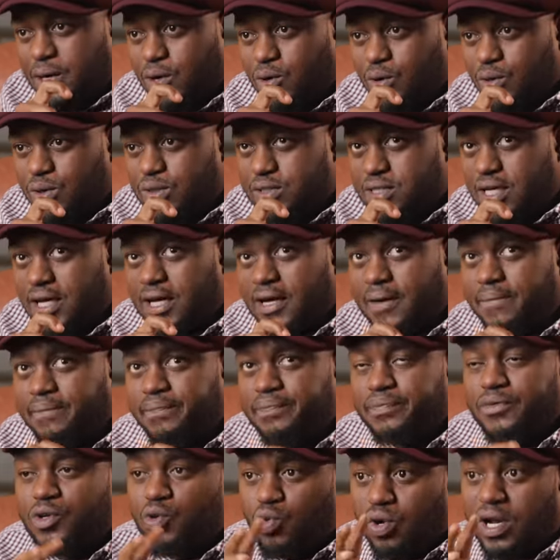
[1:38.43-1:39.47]
Because
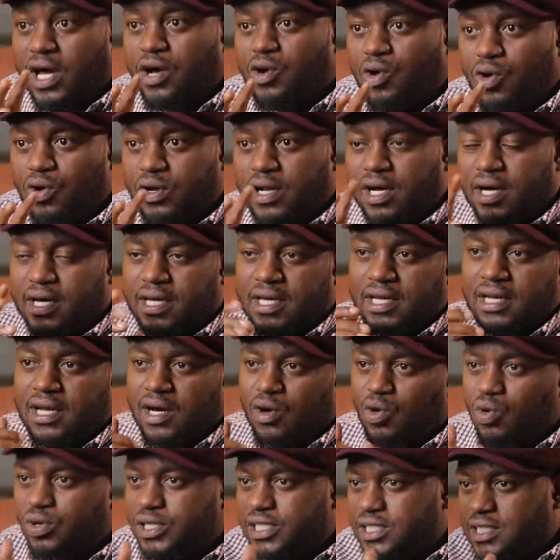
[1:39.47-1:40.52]
Kulakona, Kina
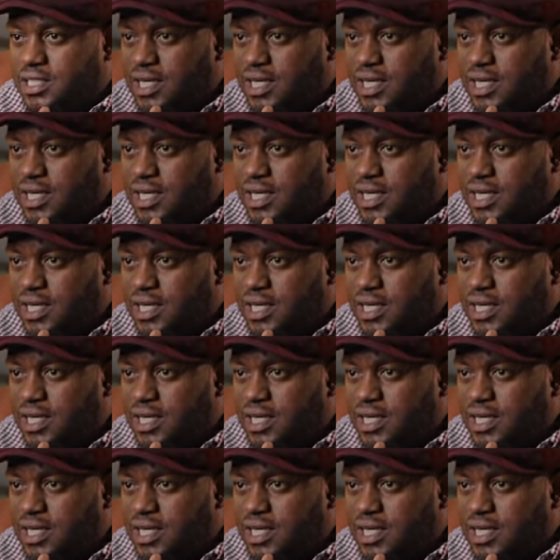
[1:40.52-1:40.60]
Holy